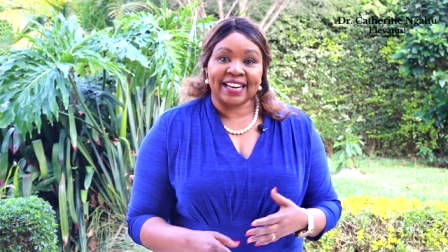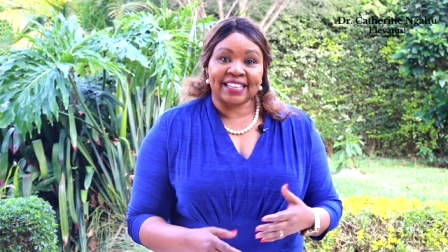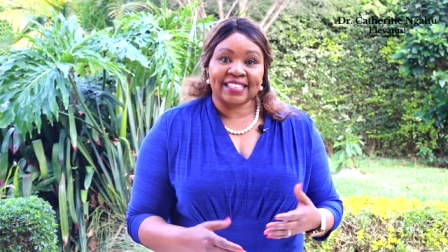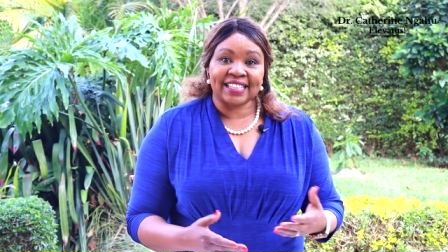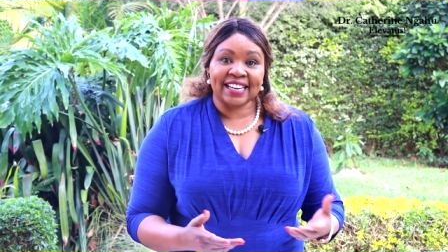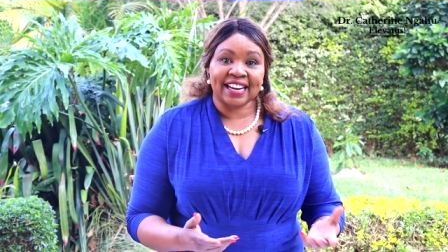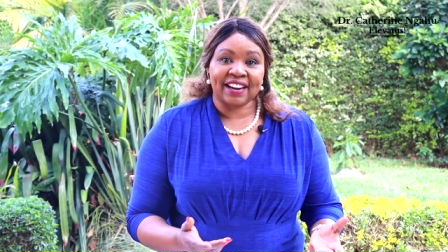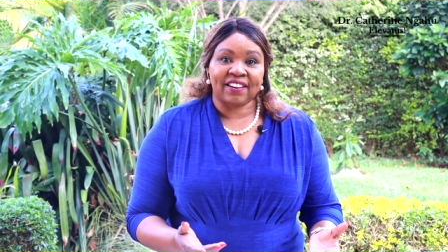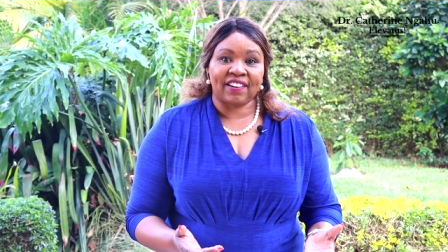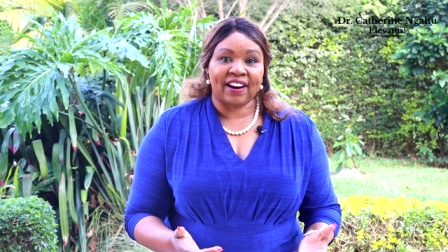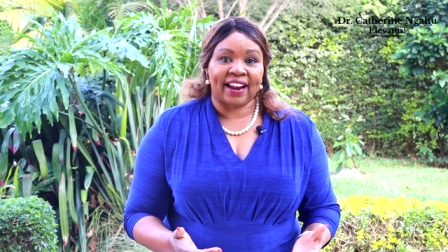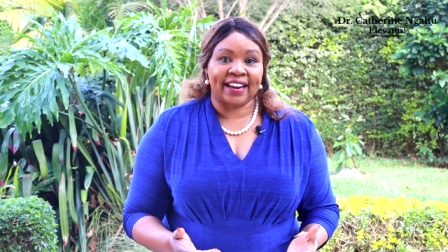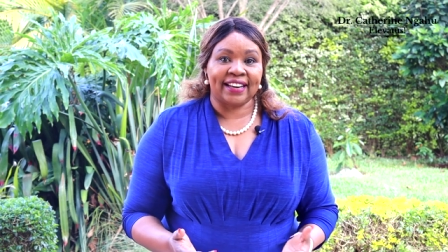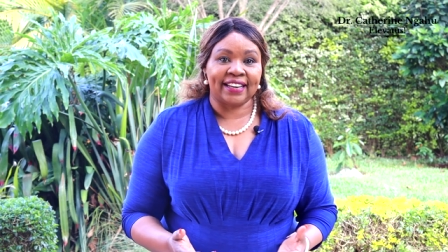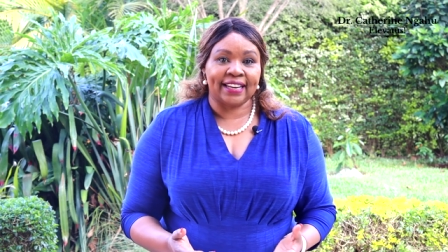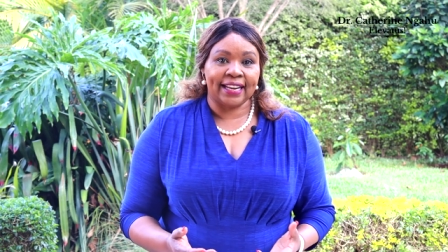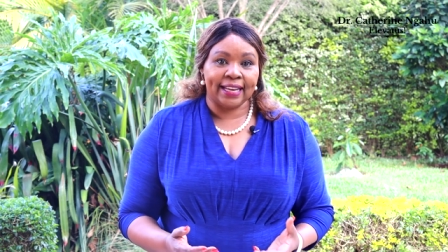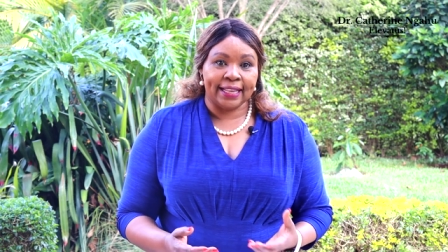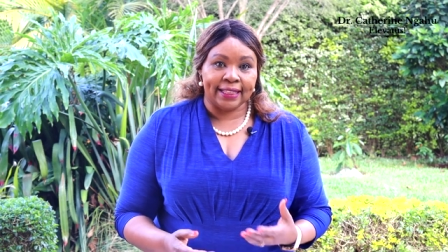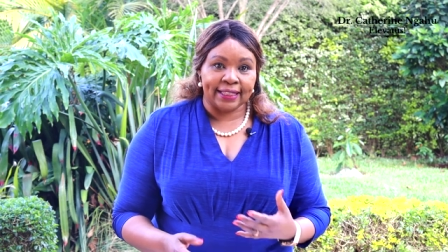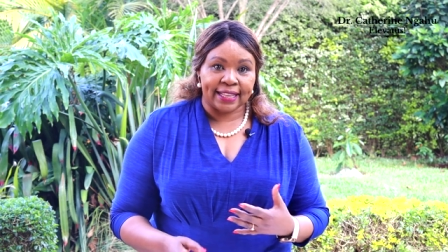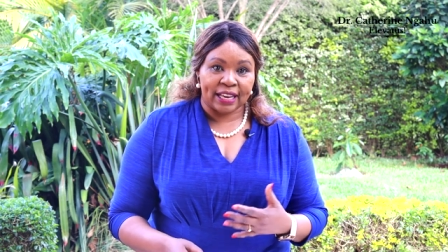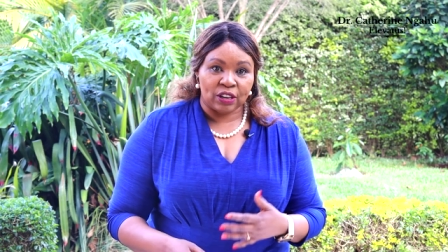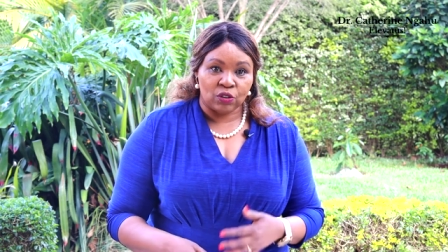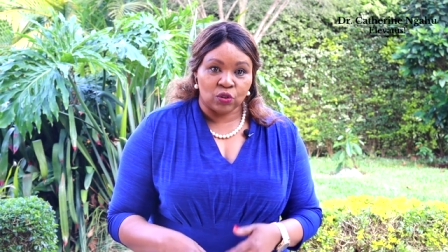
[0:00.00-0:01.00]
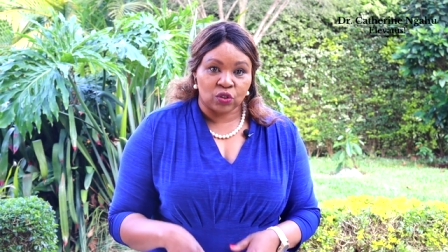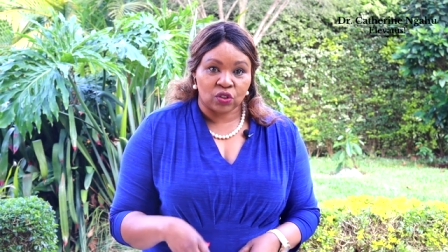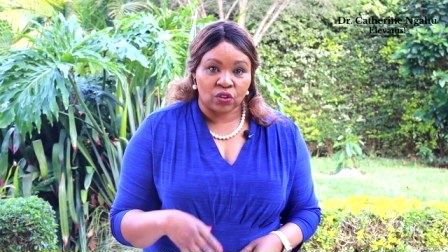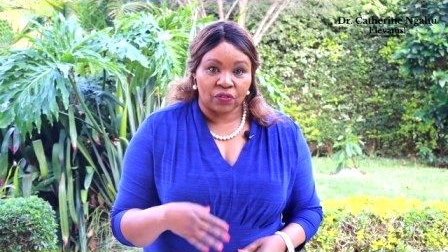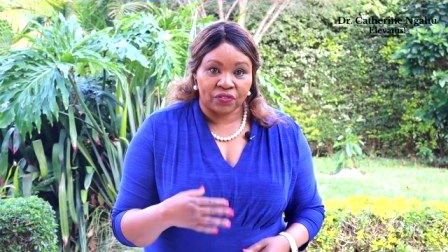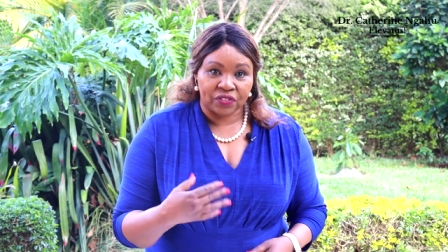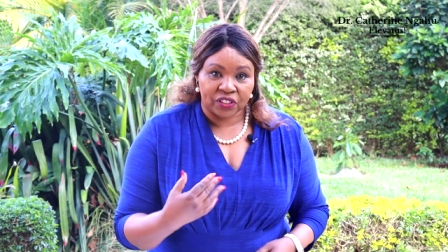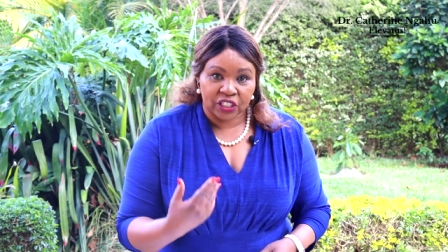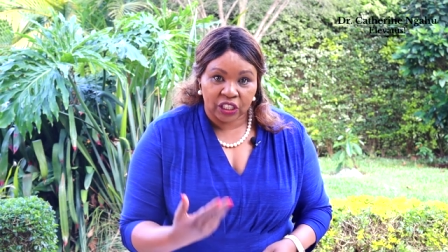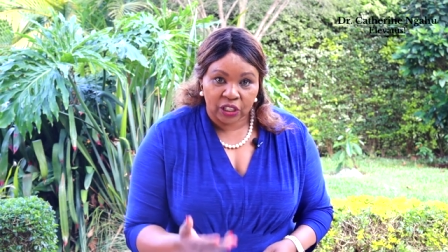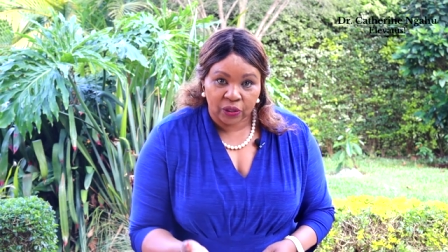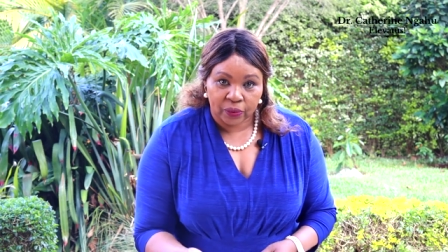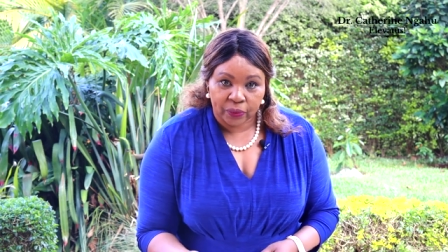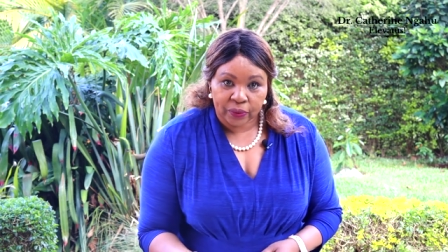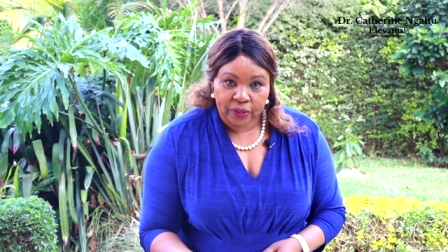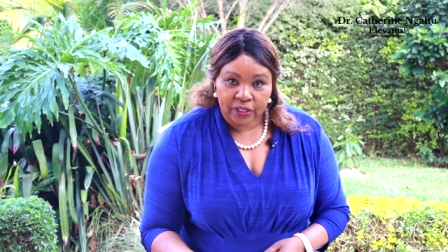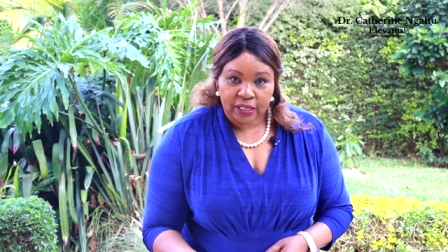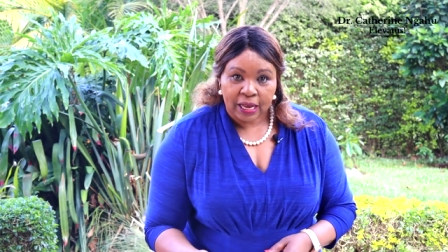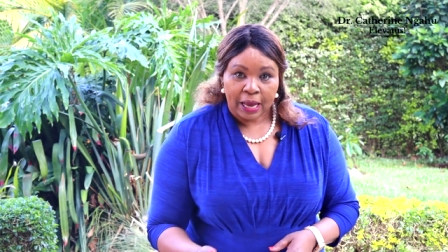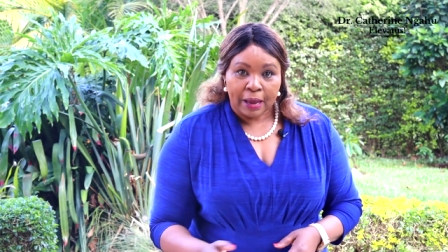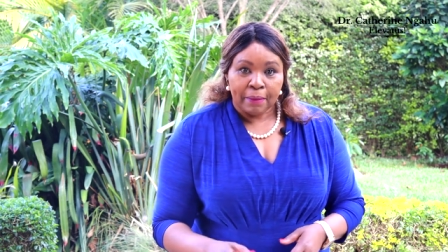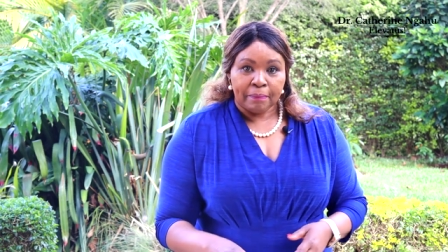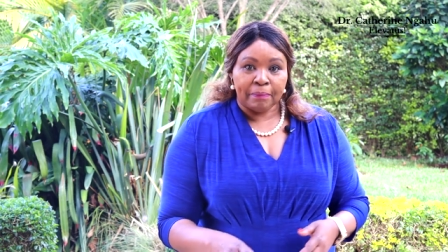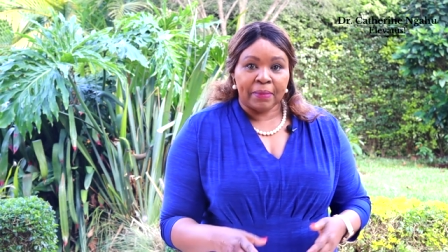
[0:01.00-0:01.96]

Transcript: a decline in the use of jingles,